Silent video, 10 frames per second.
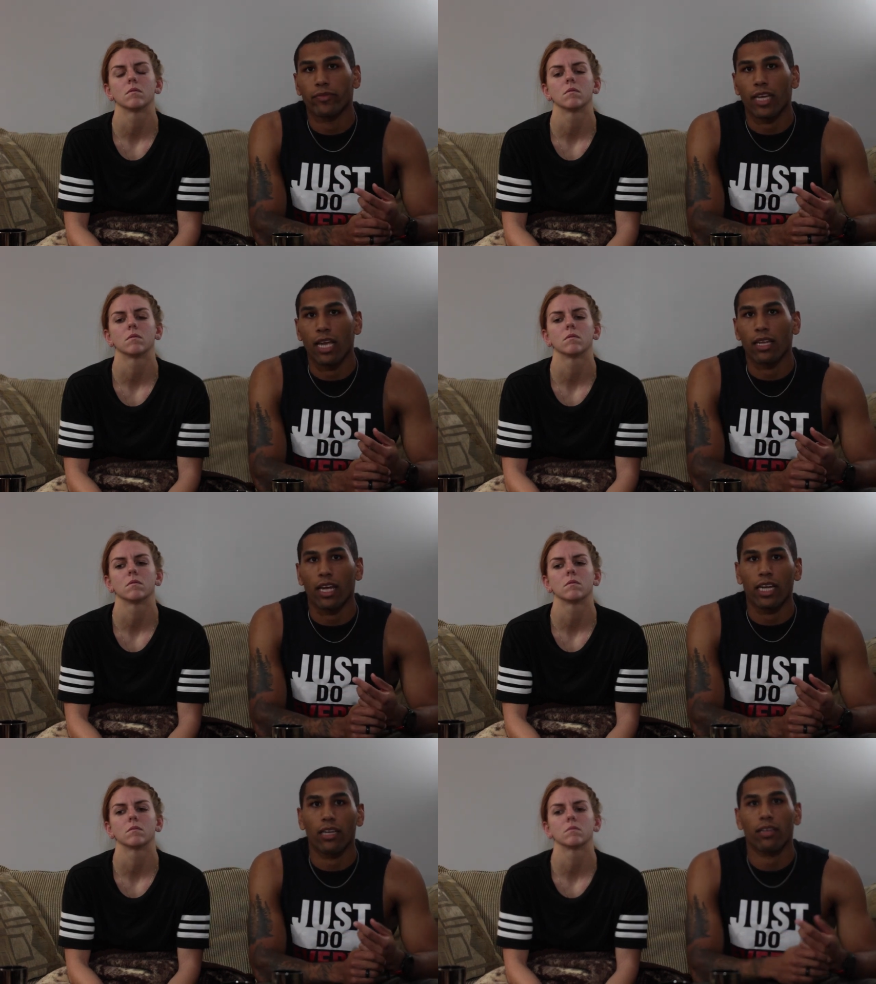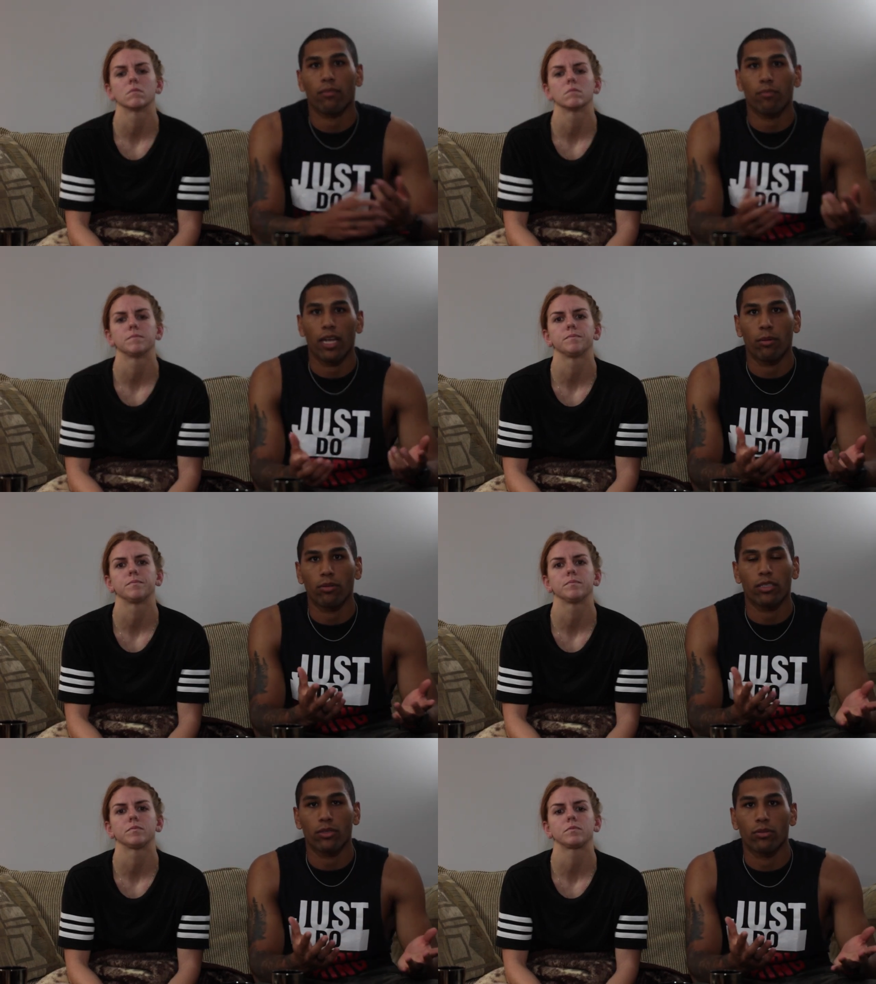Speaker 1: and like be
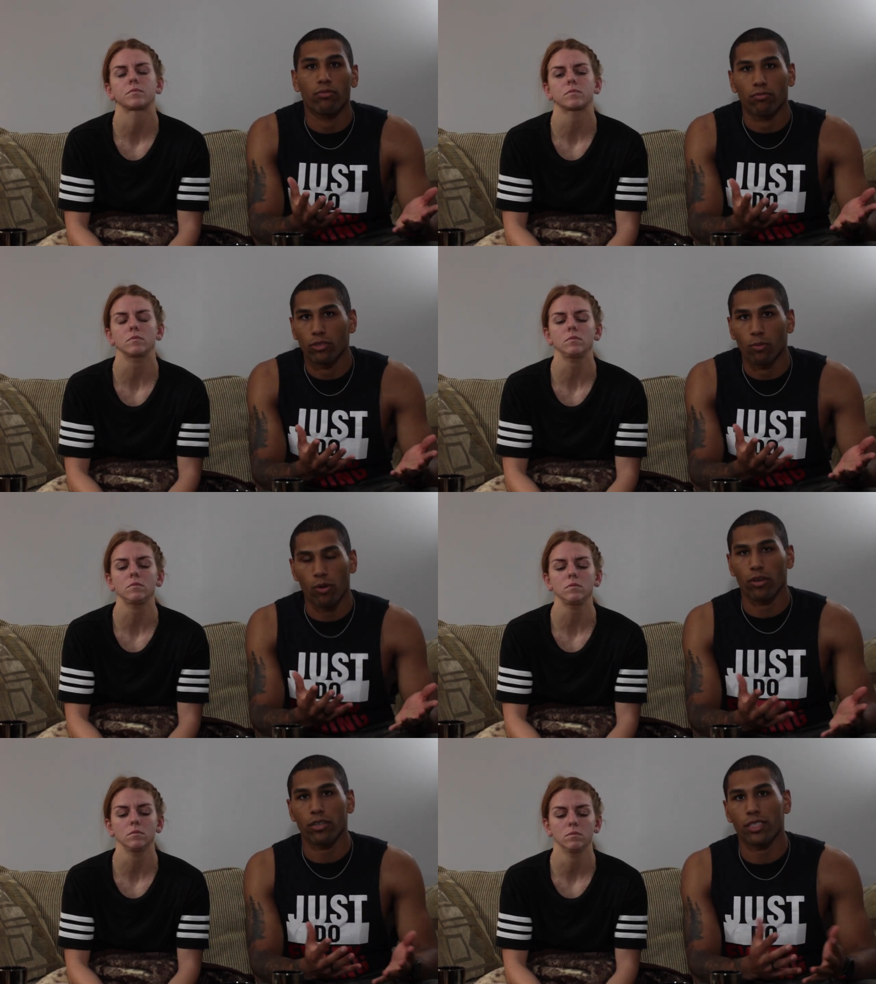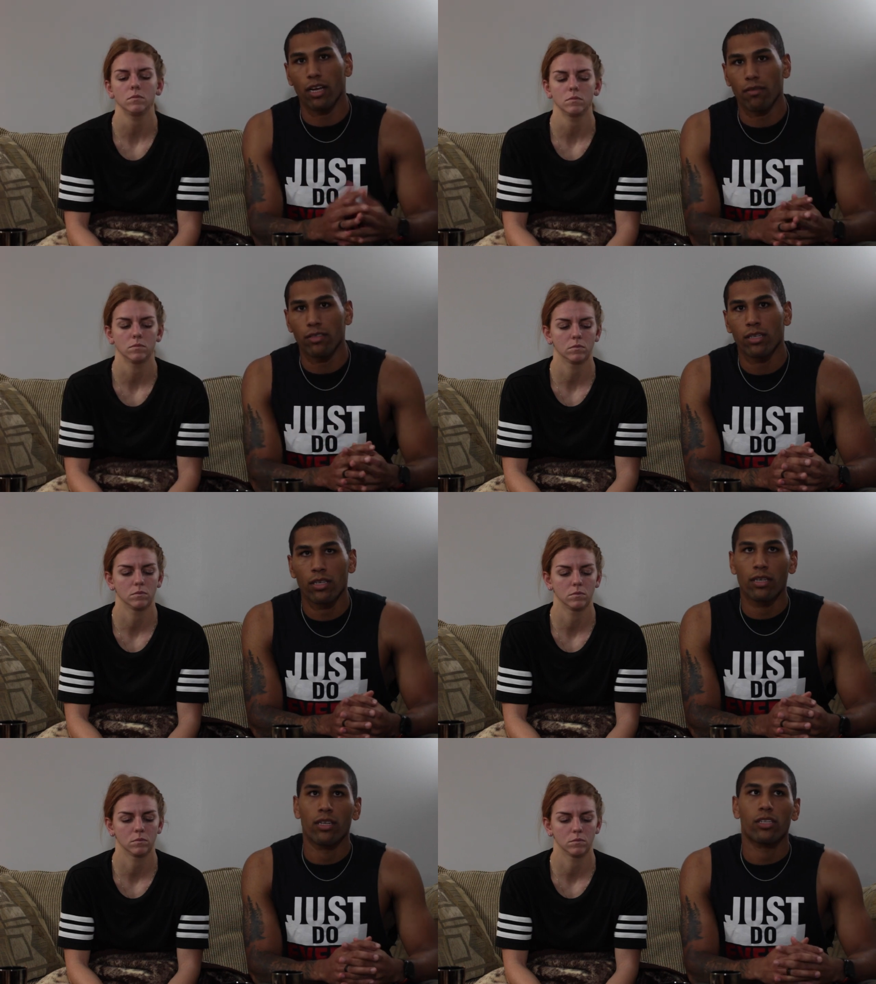able to support ourselves
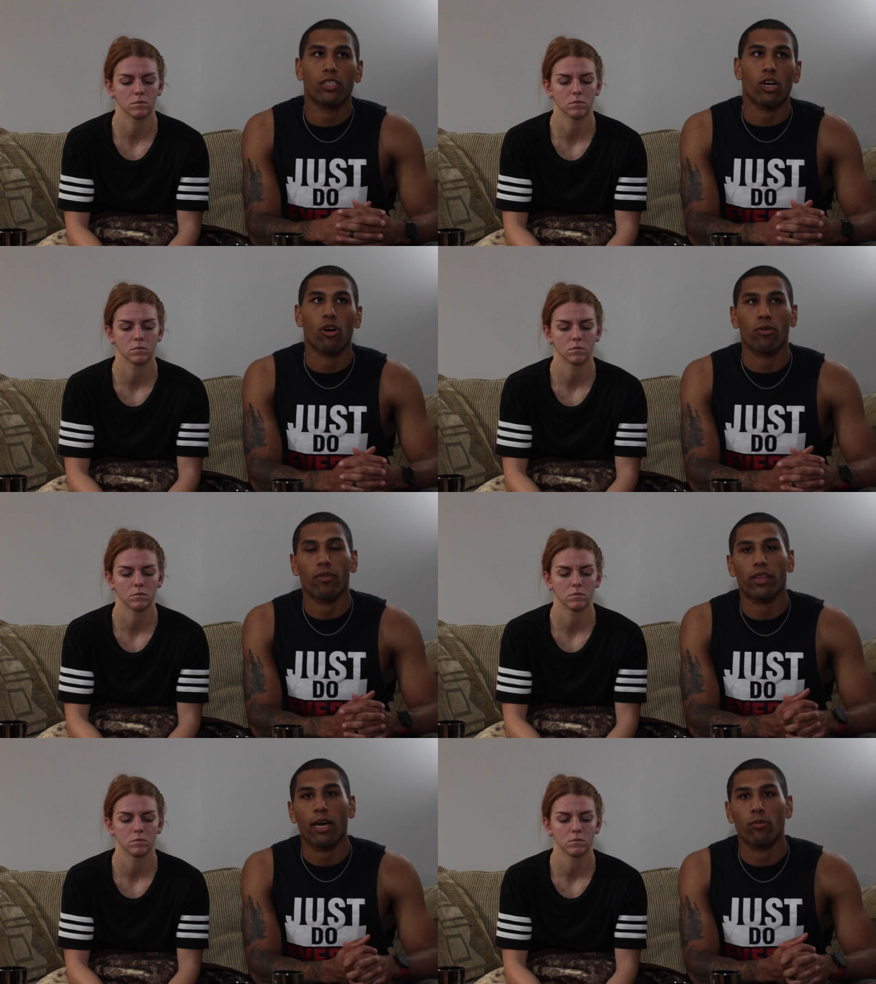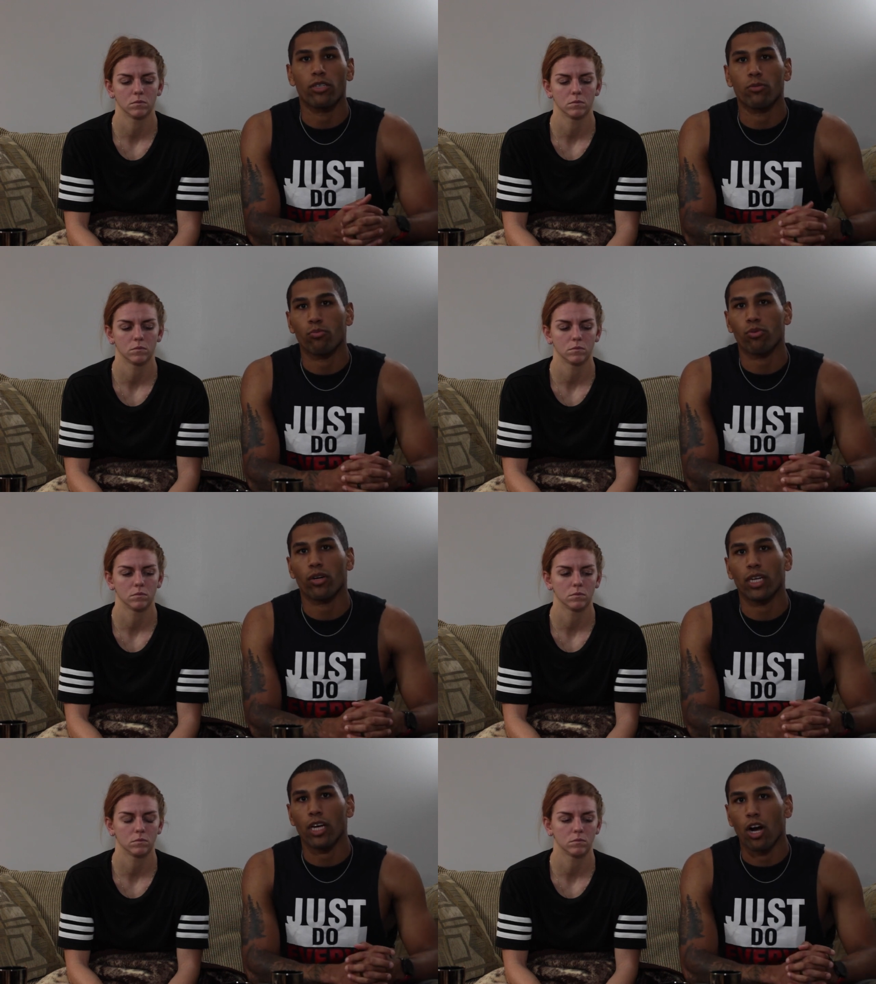so that was
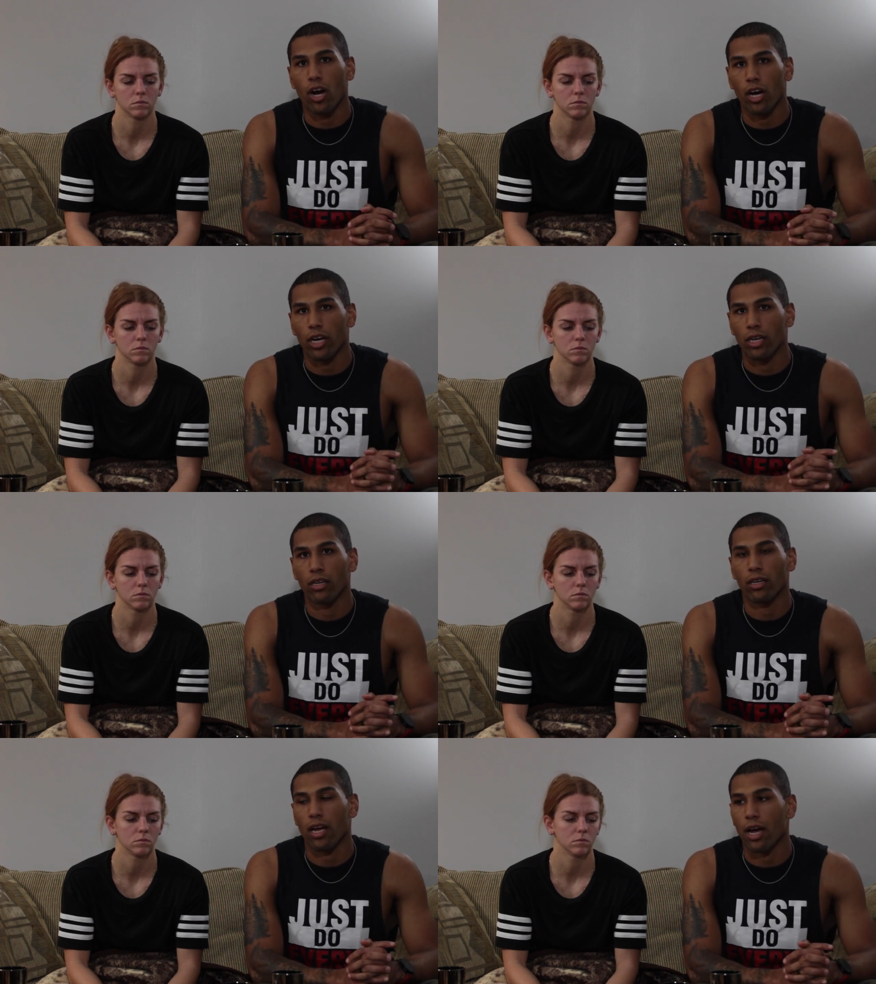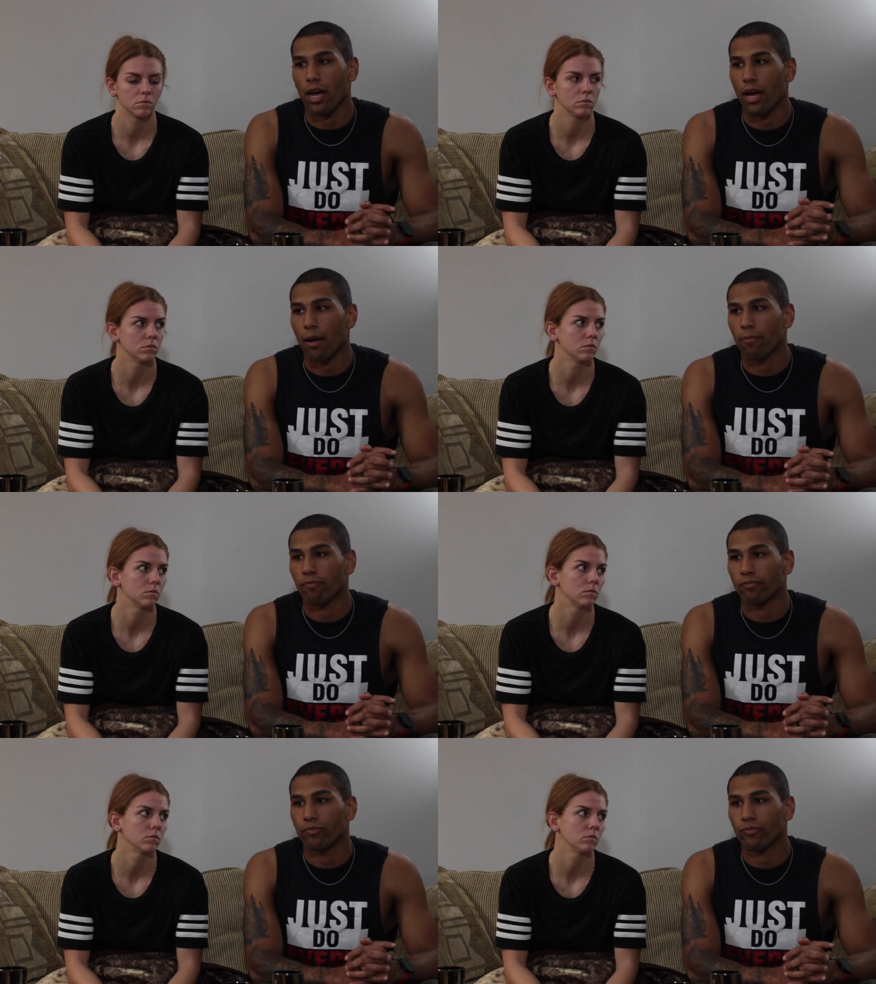pretty hard um,